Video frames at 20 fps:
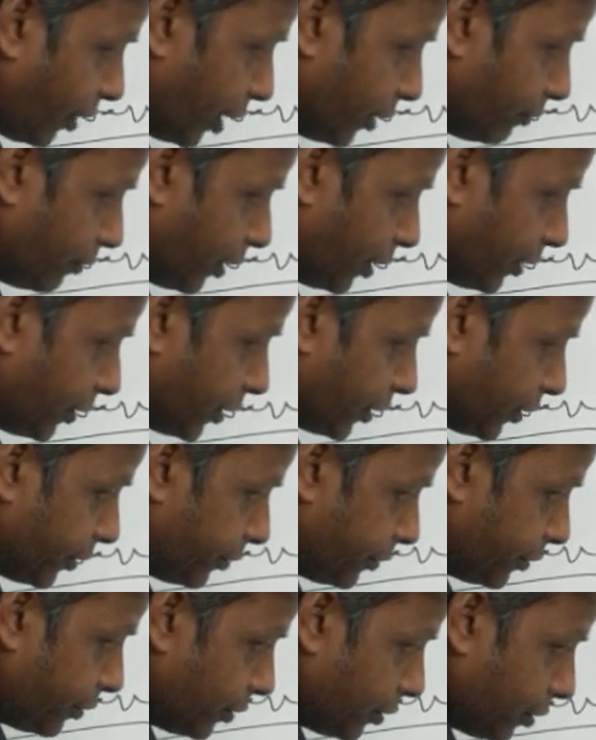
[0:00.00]

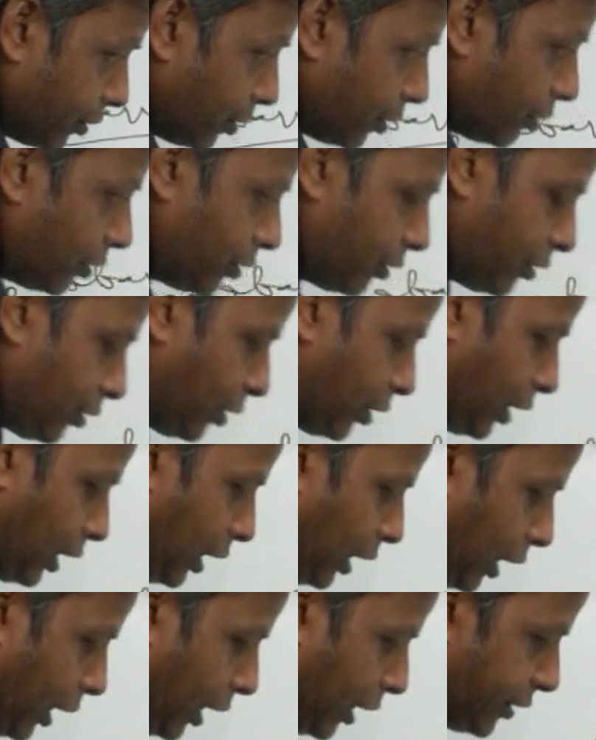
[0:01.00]
500,
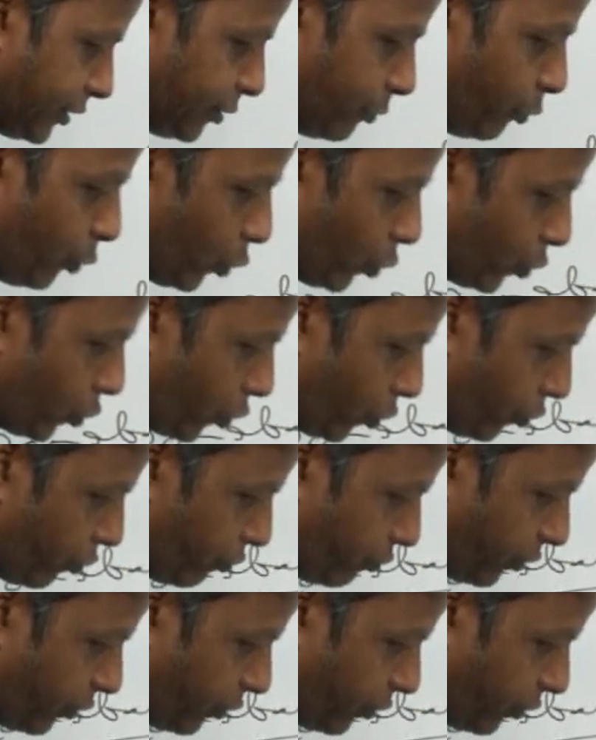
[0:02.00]
as a moton